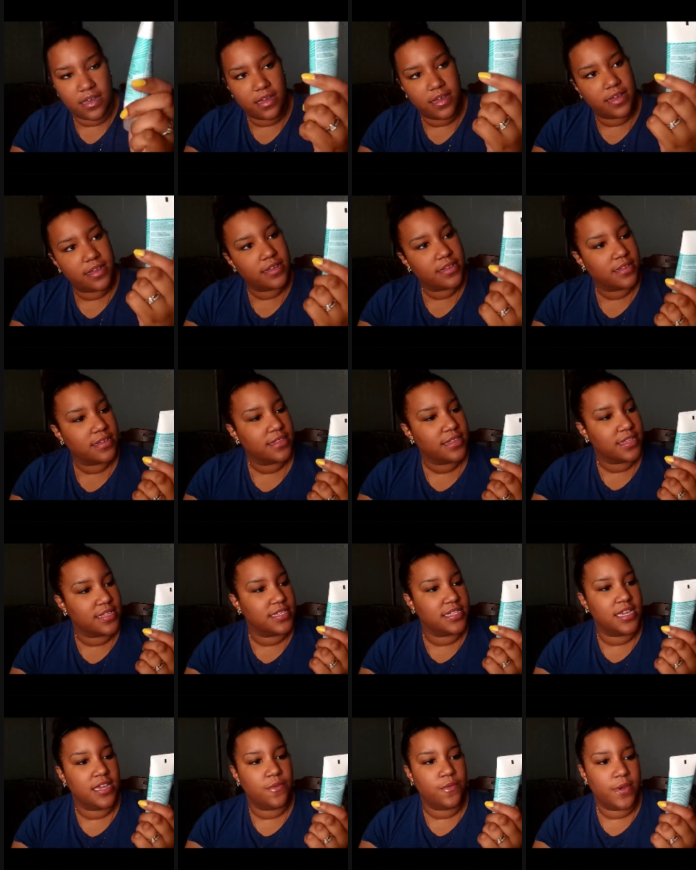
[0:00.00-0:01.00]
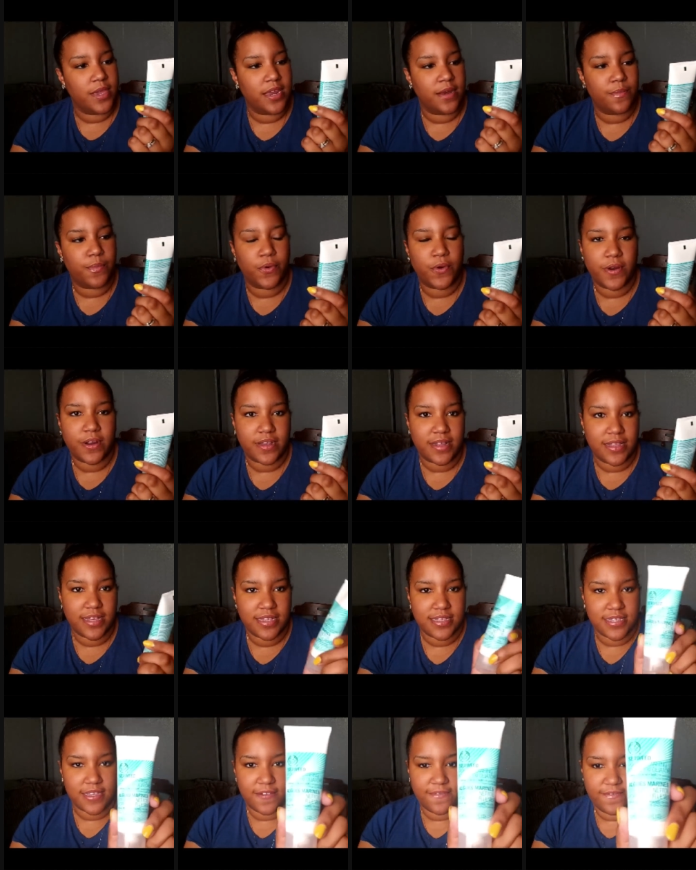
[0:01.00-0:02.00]
uh, the seaweed pore
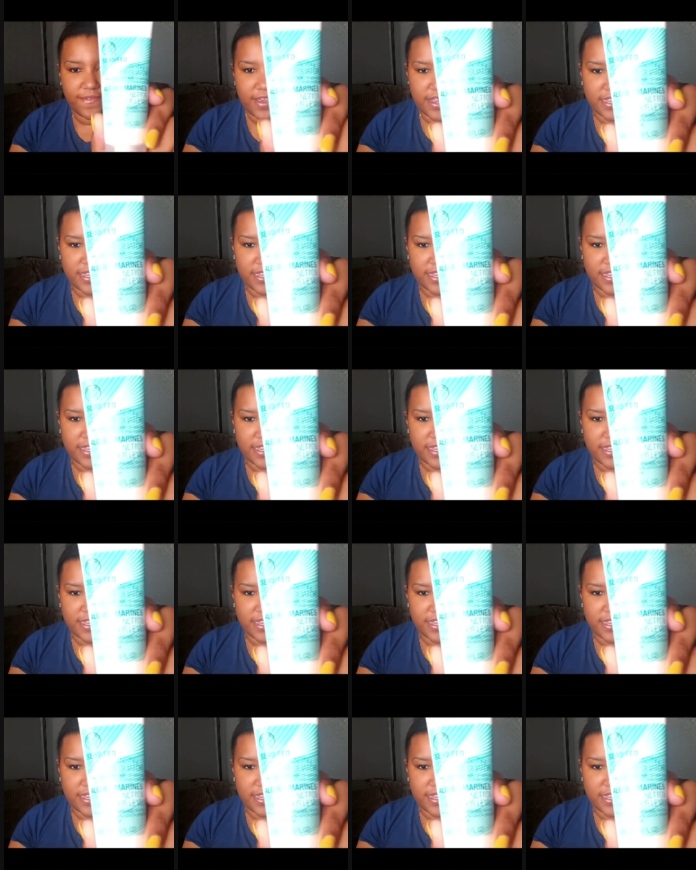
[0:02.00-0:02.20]
cleansing